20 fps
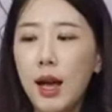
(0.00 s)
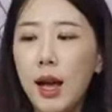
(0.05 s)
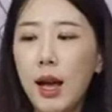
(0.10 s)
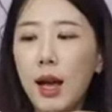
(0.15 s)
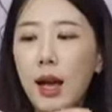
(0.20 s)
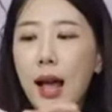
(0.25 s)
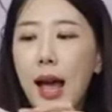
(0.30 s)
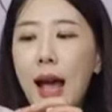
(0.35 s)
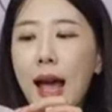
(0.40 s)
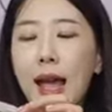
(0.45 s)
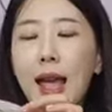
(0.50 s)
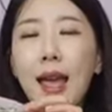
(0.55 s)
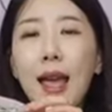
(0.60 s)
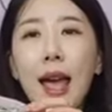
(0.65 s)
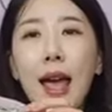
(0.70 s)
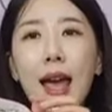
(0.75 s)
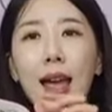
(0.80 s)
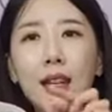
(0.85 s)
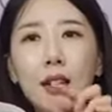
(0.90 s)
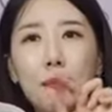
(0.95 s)
I
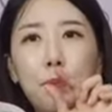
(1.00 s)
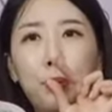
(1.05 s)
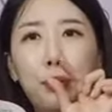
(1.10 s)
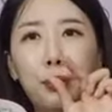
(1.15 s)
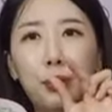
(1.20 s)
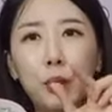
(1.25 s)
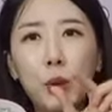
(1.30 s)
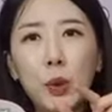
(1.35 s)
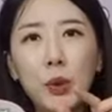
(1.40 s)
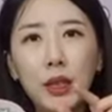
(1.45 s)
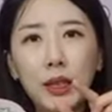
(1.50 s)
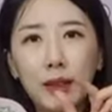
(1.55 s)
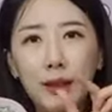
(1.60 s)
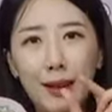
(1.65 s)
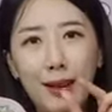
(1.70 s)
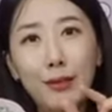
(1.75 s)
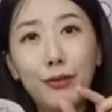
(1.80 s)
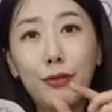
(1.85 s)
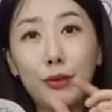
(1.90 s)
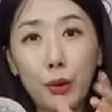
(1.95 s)
had a bulgogi
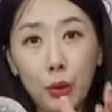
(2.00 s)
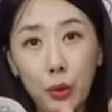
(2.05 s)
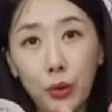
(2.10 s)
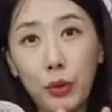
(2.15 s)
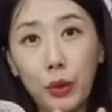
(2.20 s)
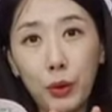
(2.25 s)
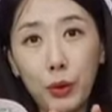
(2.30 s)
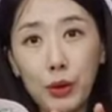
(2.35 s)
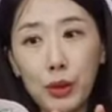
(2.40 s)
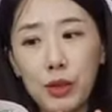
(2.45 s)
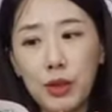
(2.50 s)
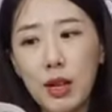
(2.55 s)
leftovers,